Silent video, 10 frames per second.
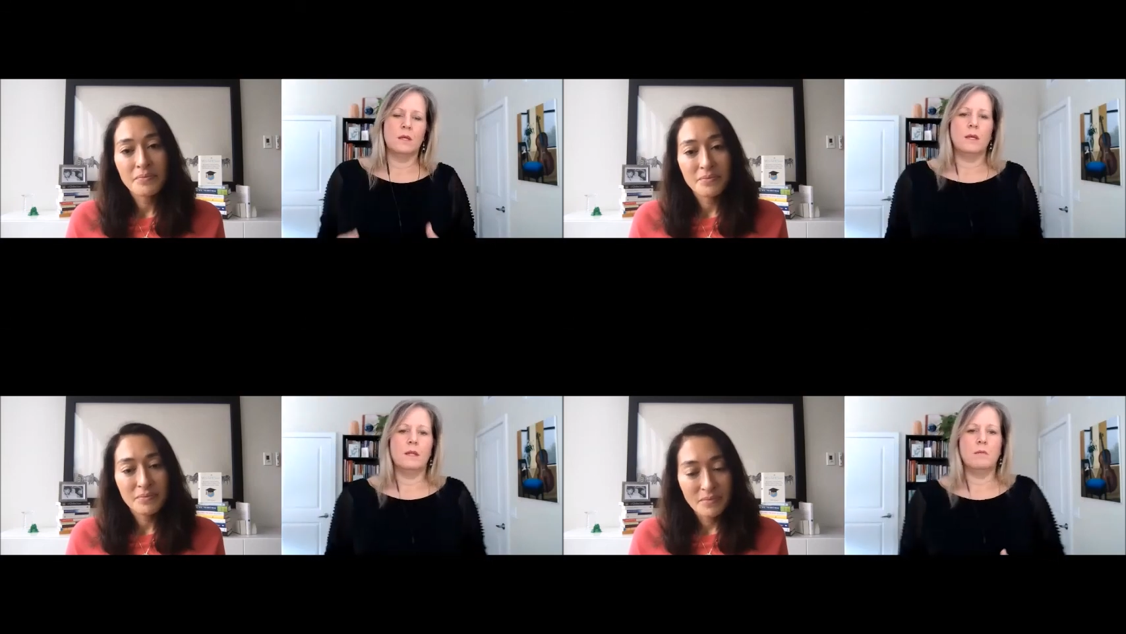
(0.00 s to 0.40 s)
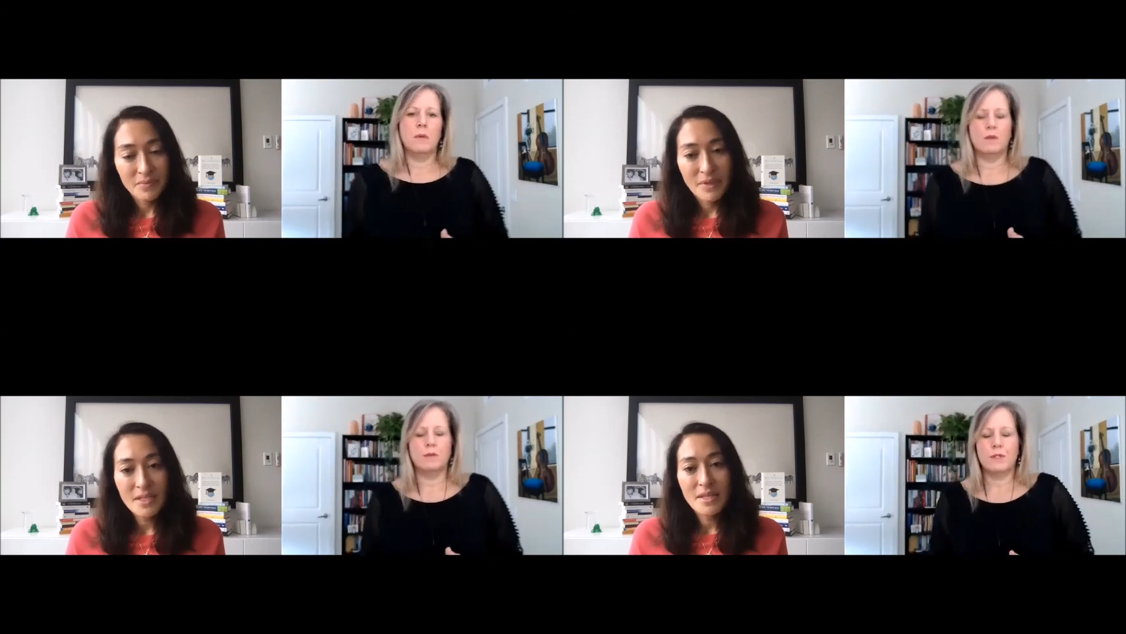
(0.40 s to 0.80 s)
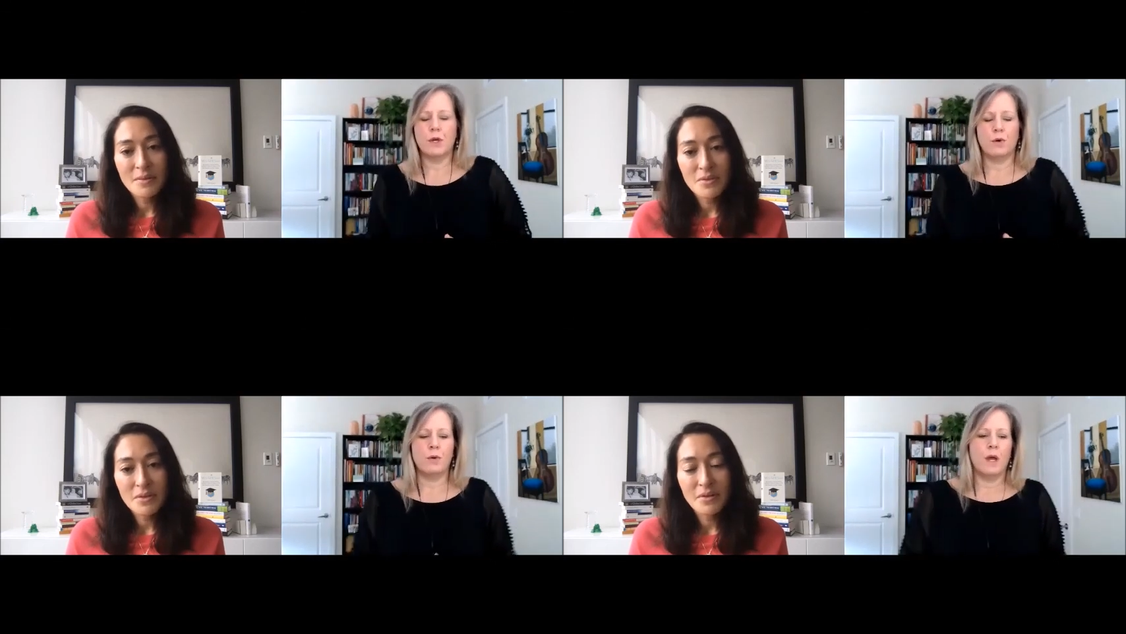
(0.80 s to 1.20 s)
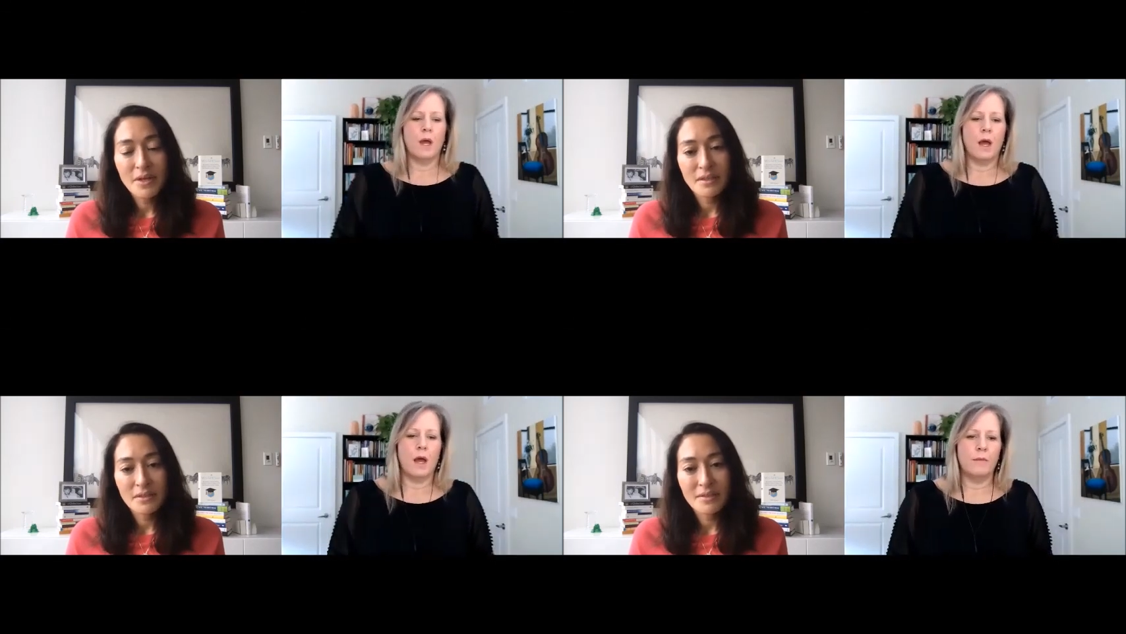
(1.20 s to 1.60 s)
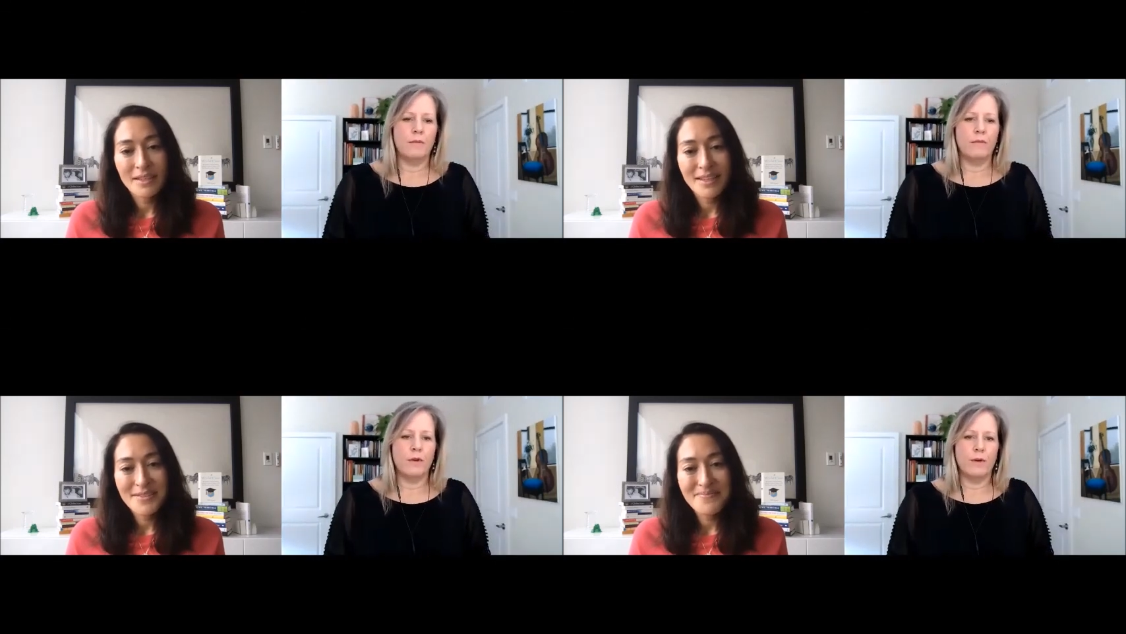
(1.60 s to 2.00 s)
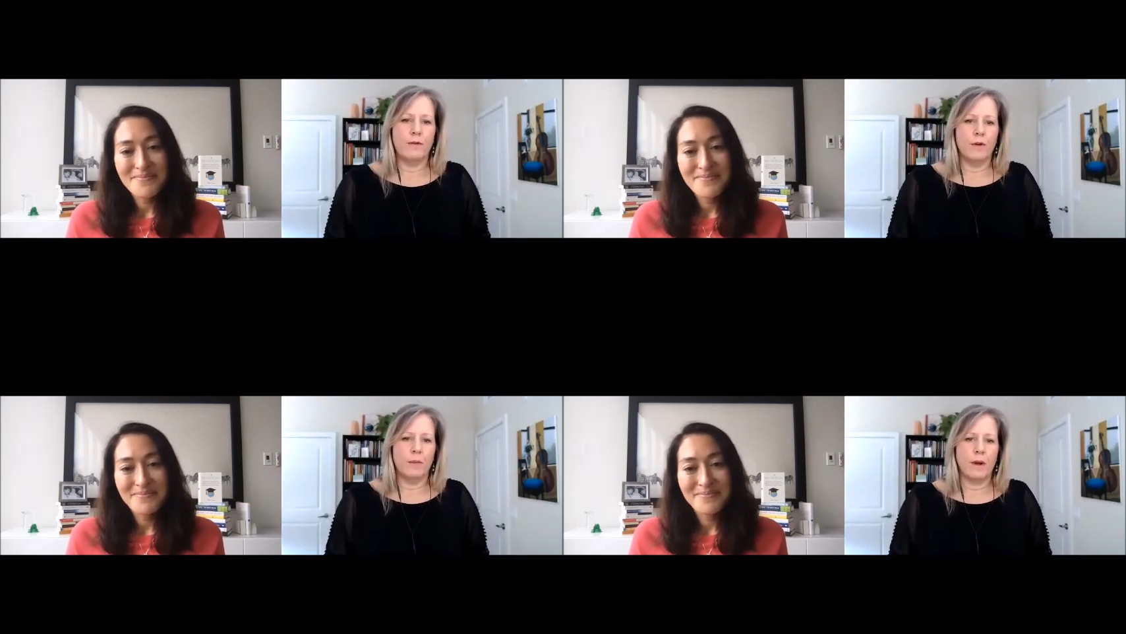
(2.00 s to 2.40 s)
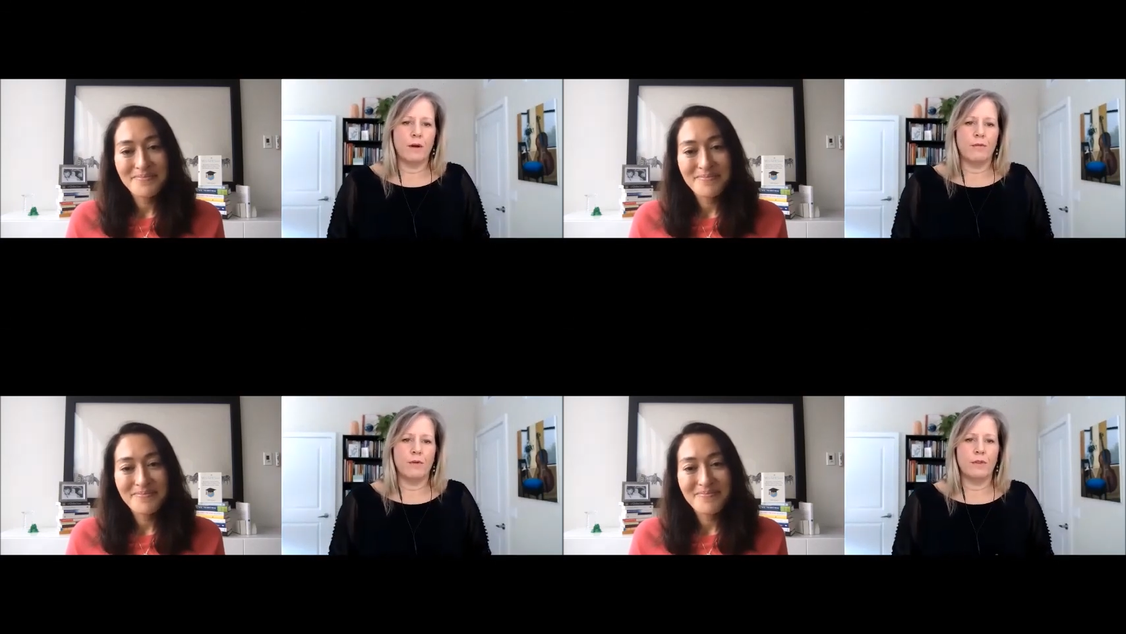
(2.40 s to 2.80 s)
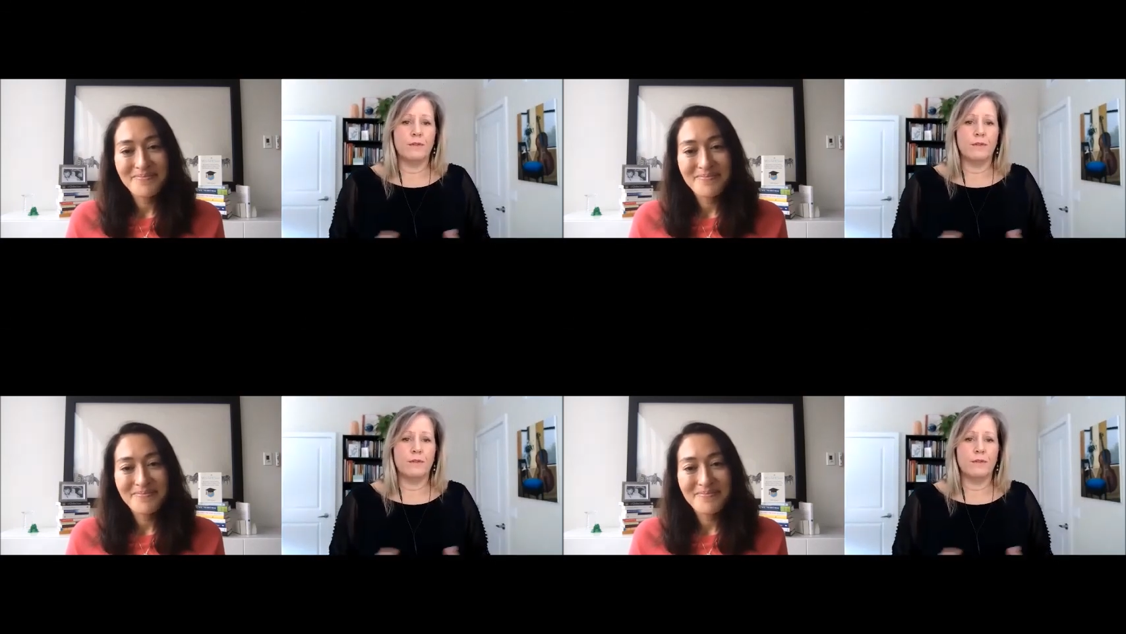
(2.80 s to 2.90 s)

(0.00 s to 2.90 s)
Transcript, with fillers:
Speaker 1: in the middle so um, very very powerful